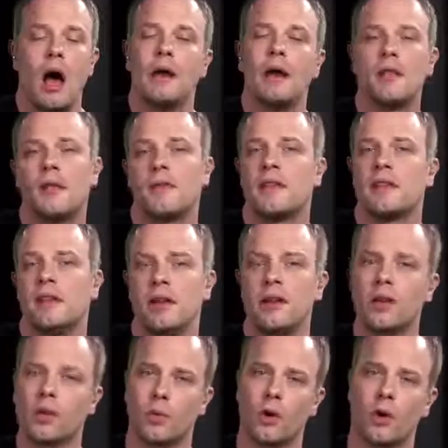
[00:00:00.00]
Another thing that
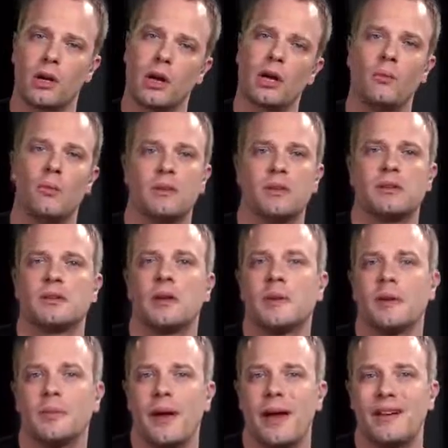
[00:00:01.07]
you can work on with the
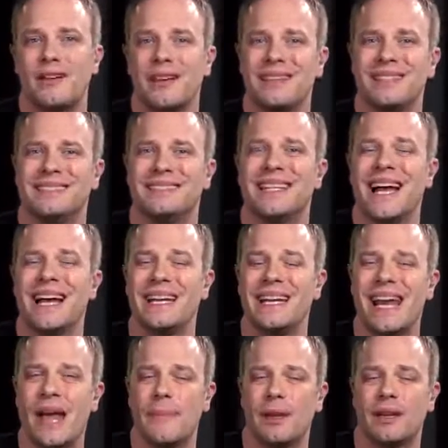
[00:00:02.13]
strumming pattern is
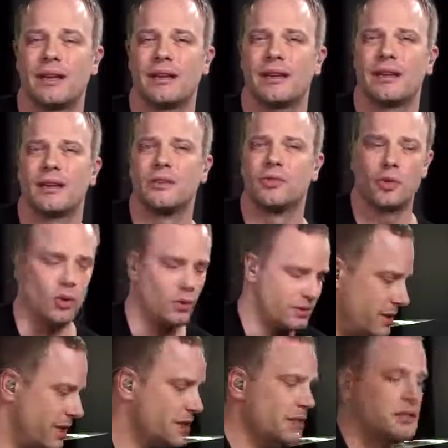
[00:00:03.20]
dynamic control.
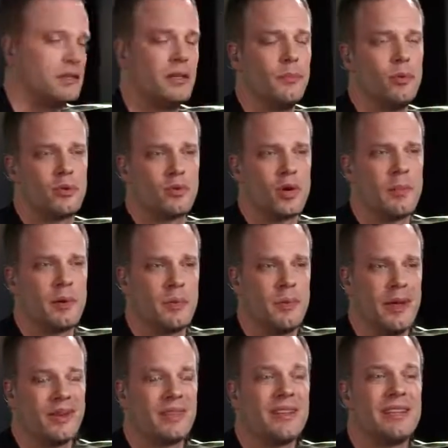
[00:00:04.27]
With such a simple strumming
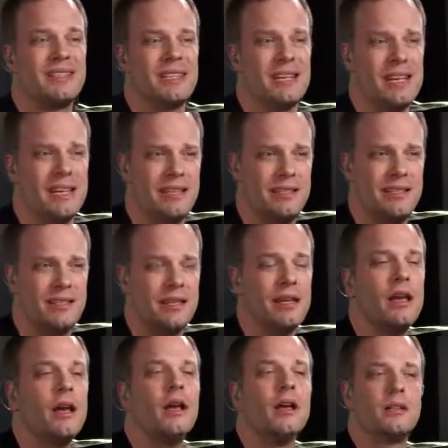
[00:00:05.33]
pattern, it's
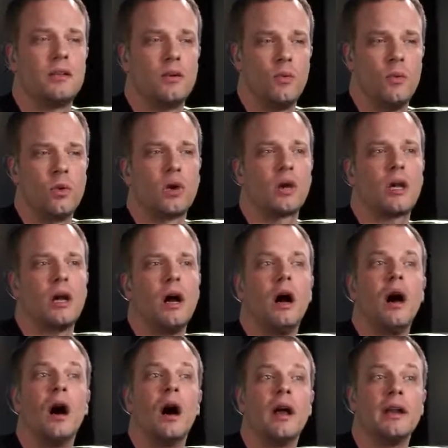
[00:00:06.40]
easy to work
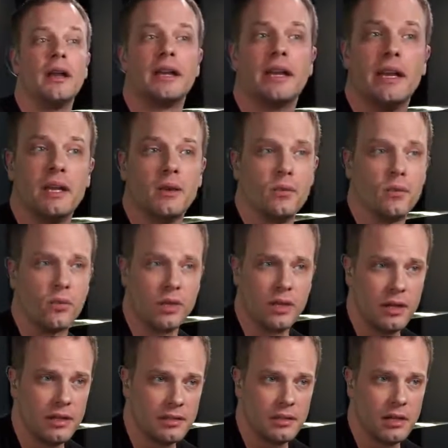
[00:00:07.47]
on getting
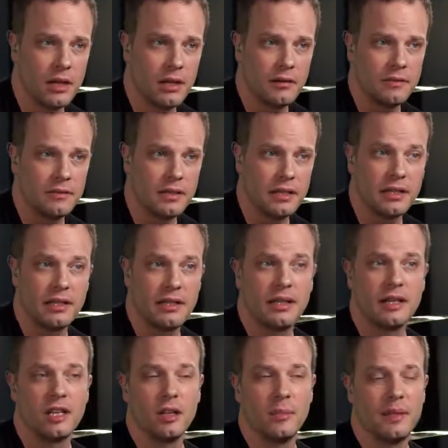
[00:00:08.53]
really soft,
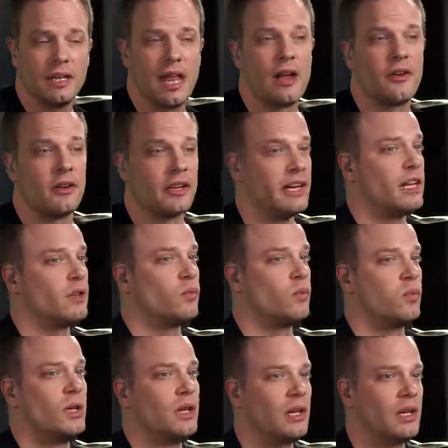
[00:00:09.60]
getting a little bit louder, and
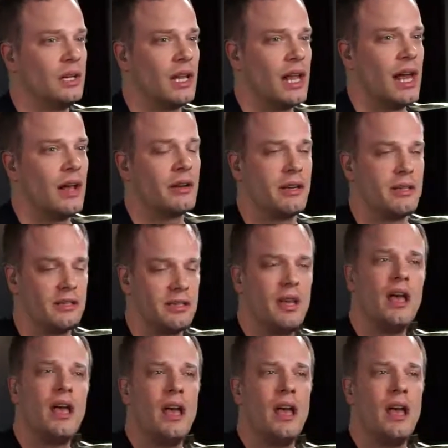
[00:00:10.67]
getting really loud. Because